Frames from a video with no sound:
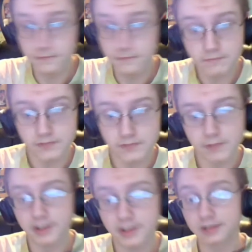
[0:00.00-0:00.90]
But
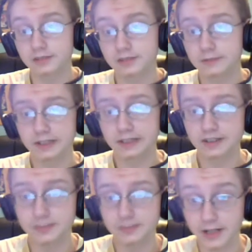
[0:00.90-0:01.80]
that's just my
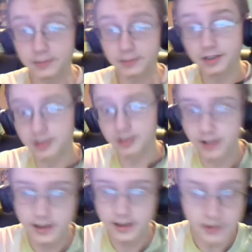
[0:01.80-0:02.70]
opinion. You
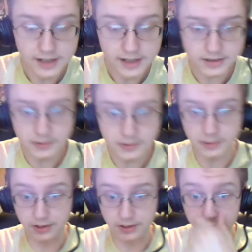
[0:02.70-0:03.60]
guys tell me what you
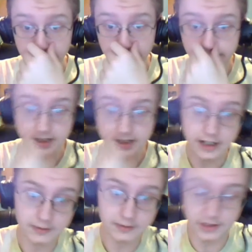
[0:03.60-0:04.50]
think. If I
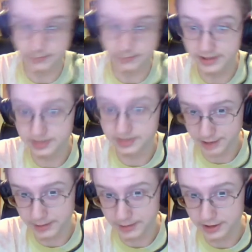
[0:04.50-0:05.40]
missed something about the
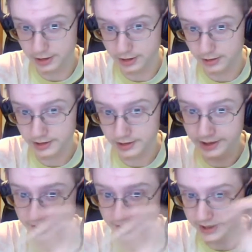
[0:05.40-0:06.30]
card,
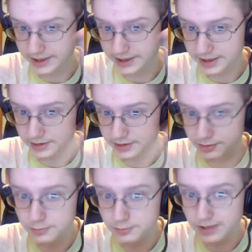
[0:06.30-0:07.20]
then do
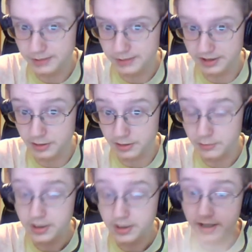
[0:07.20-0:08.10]
let me know.
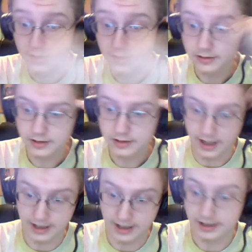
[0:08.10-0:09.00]

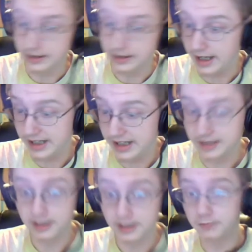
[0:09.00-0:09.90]
I am
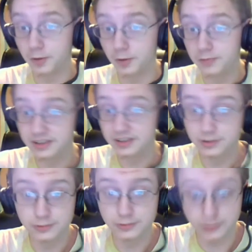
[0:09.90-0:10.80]
open to
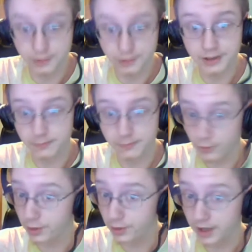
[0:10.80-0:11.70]
knowing more
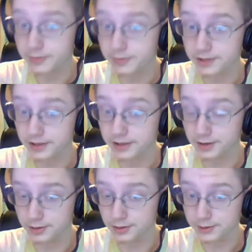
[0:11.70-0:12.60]
combos that you could do
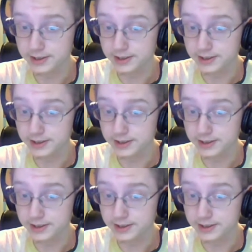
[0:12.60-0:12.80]
with this.